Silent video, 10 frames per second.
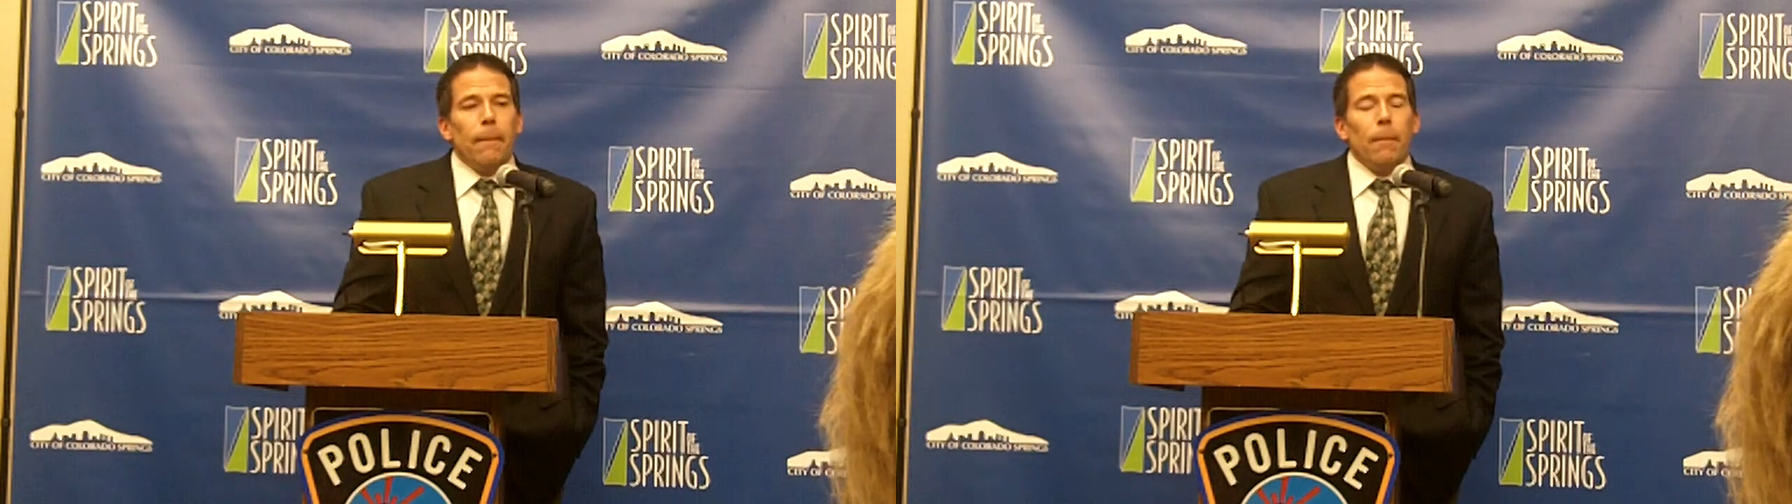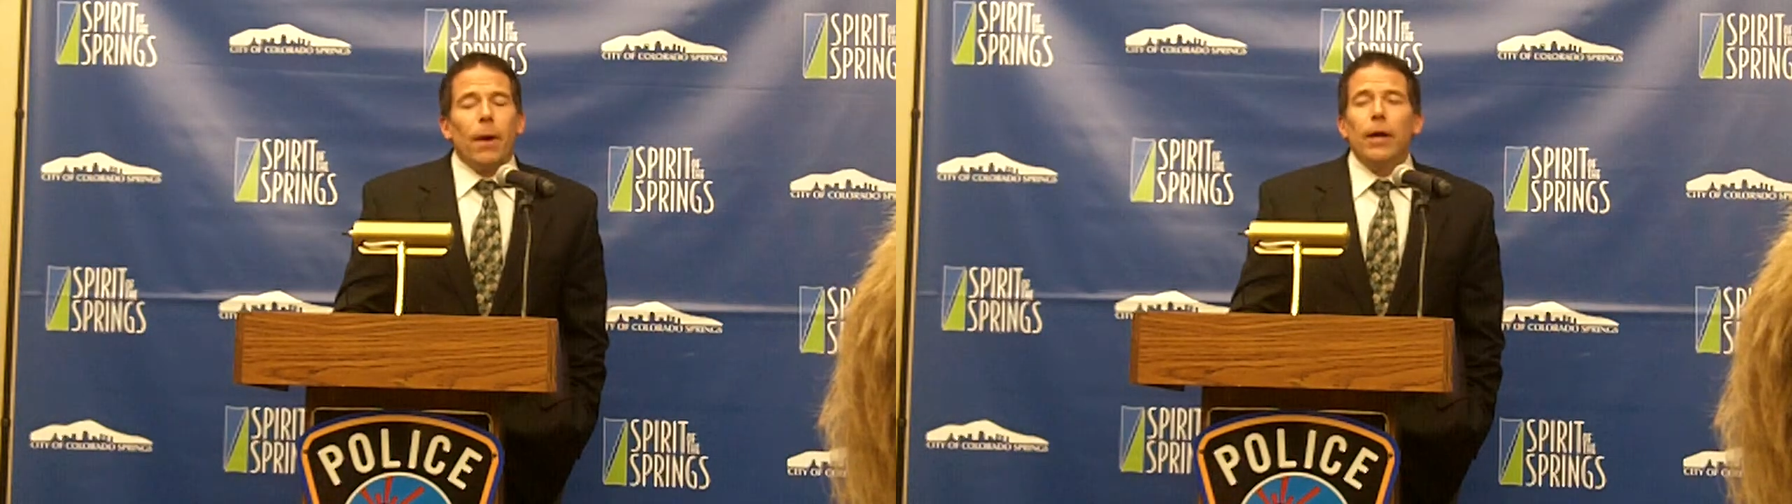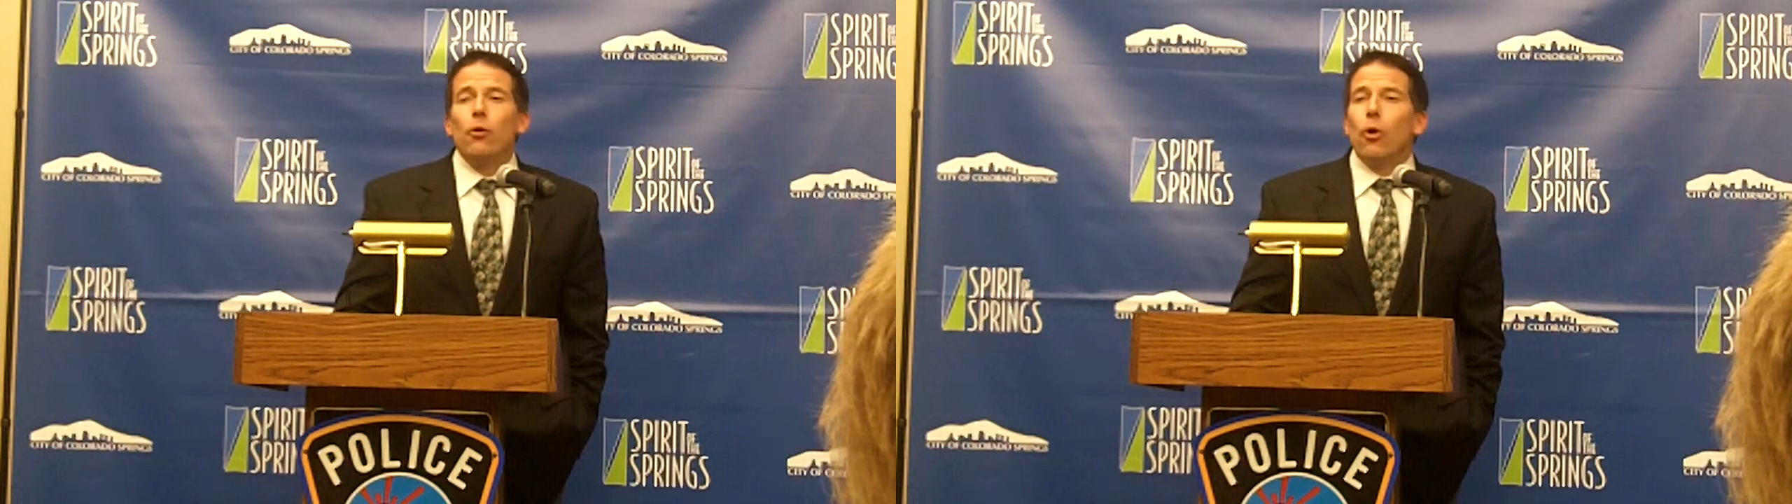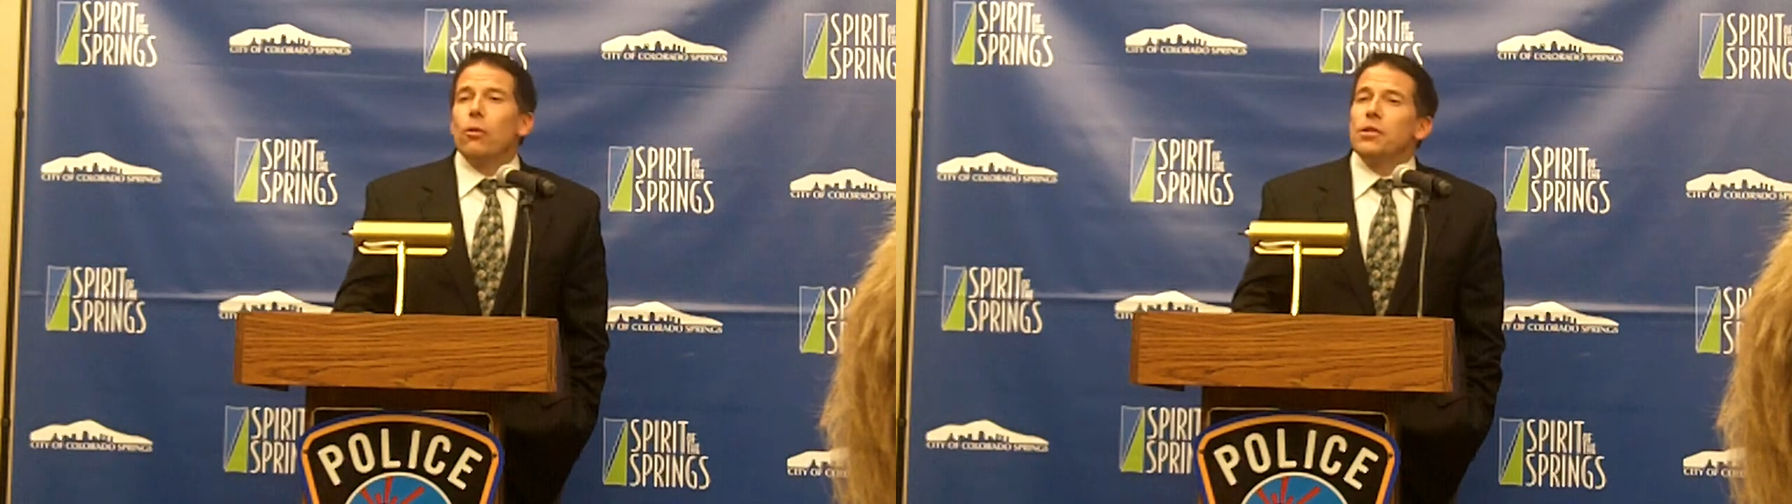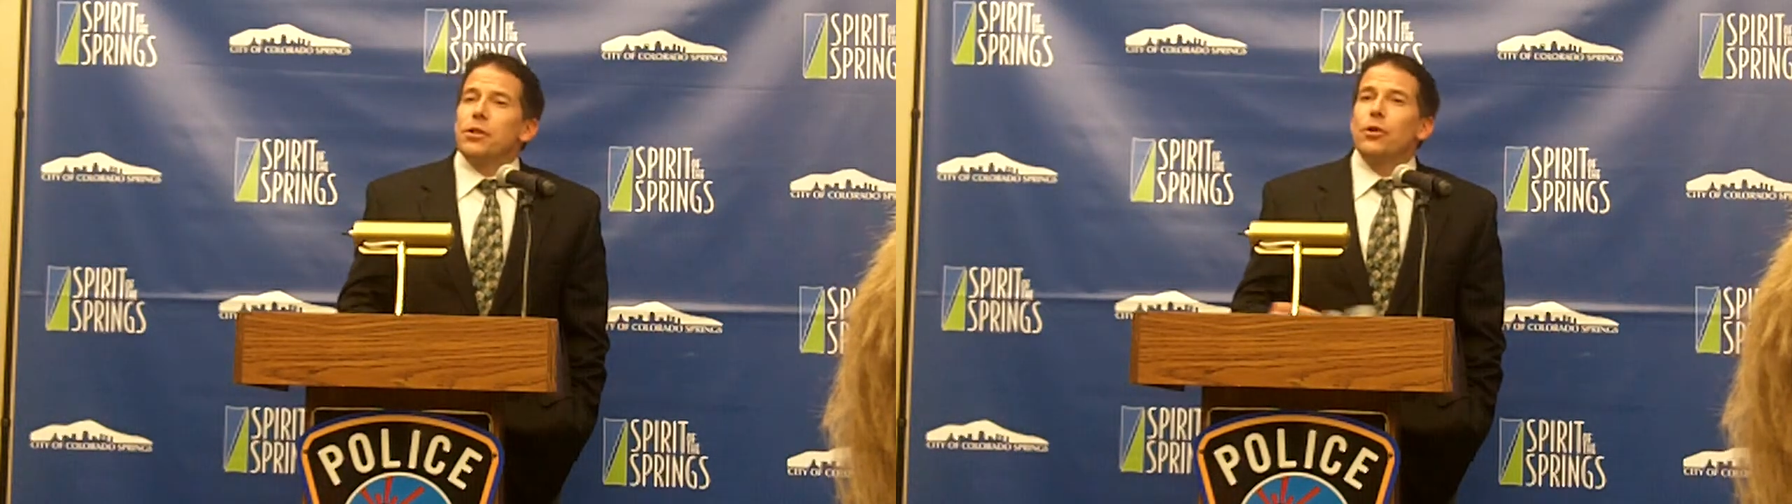my goal
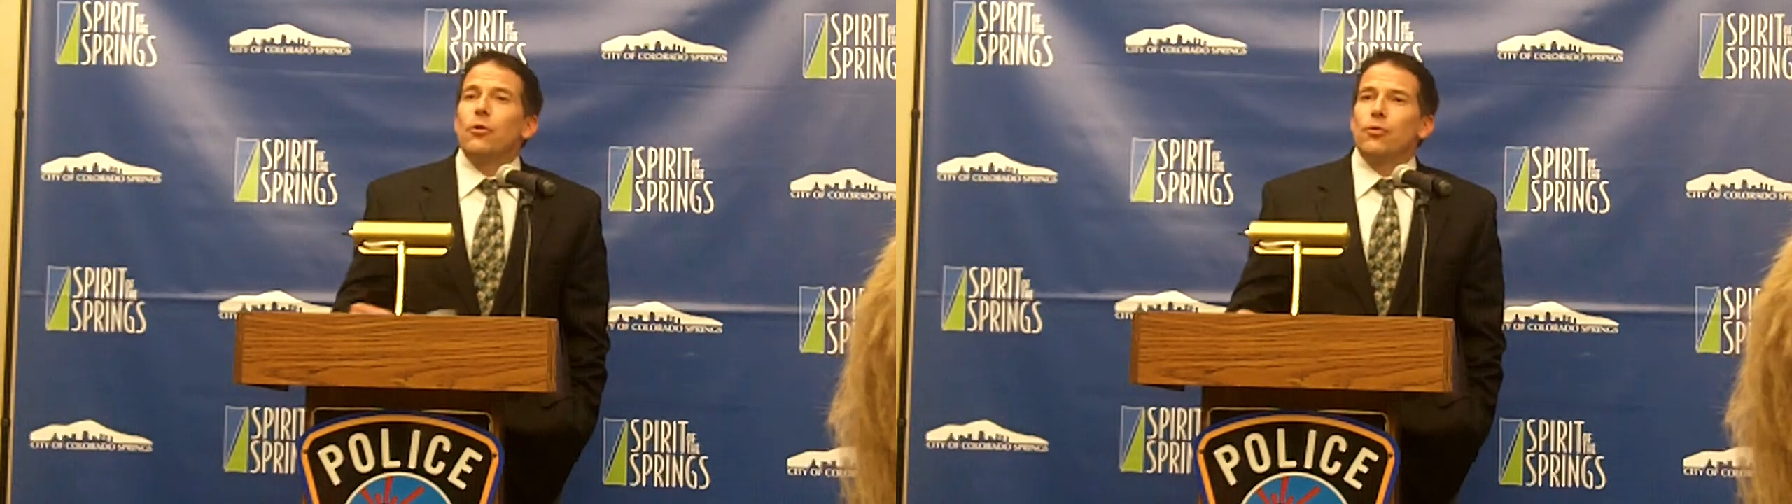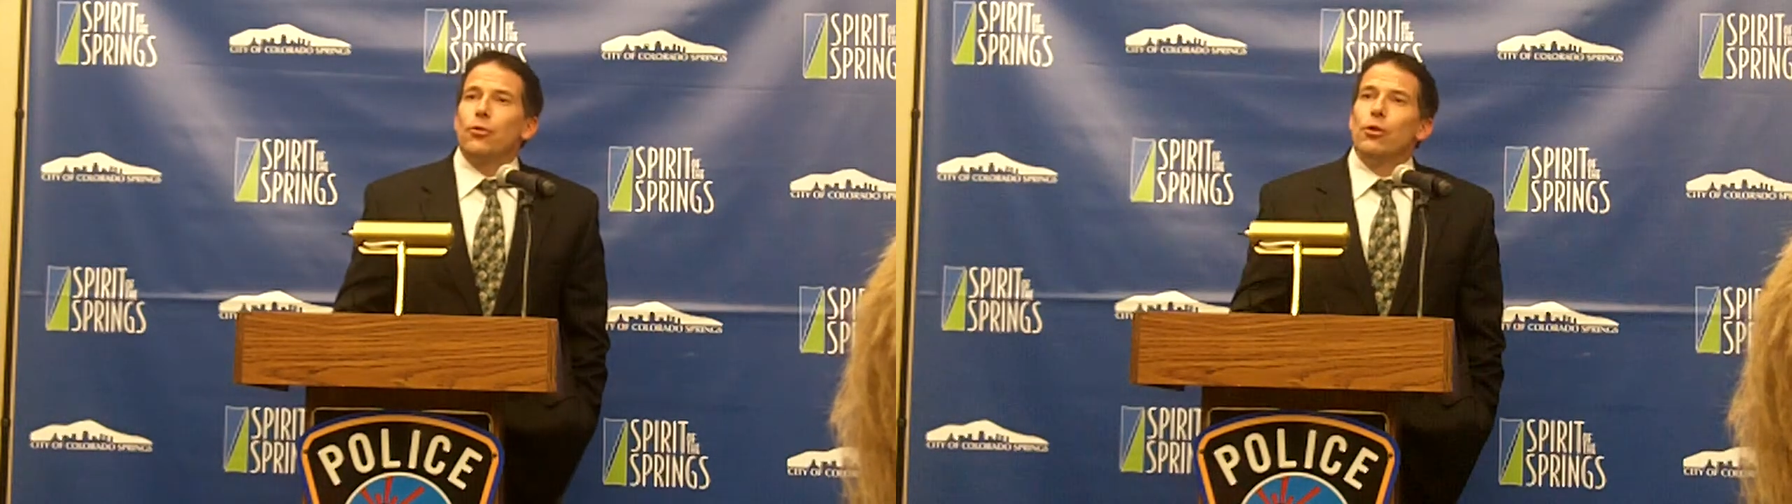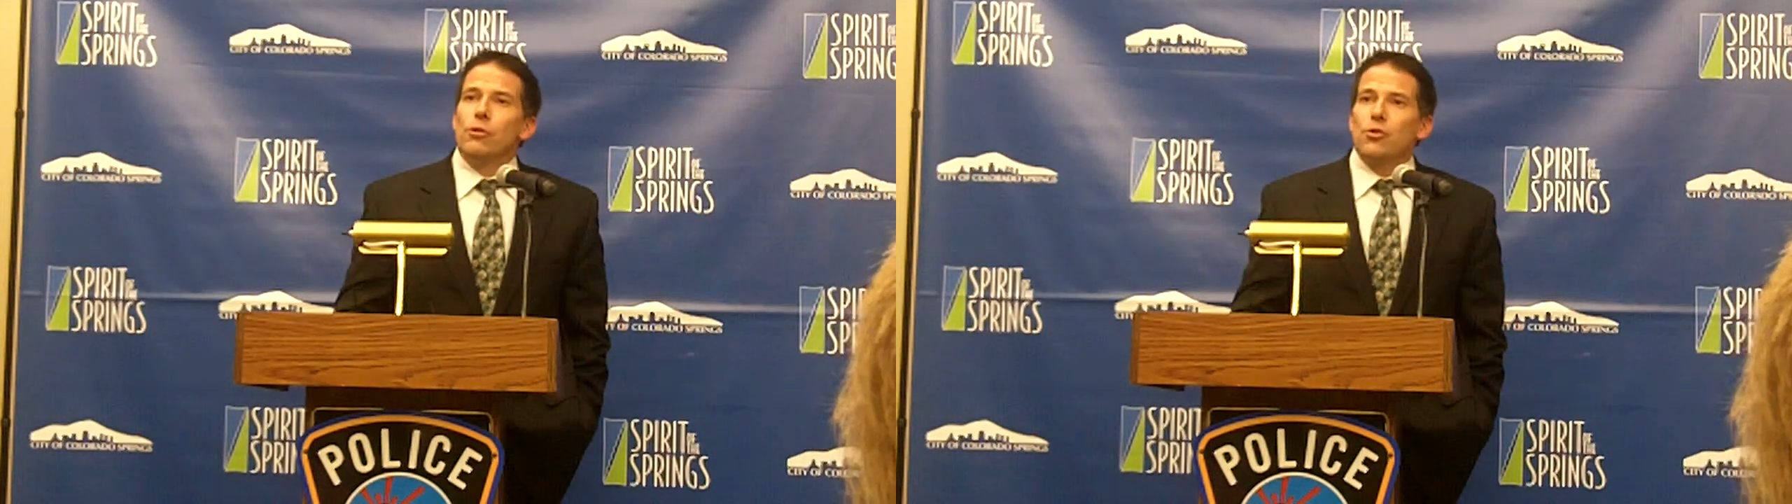was to go through and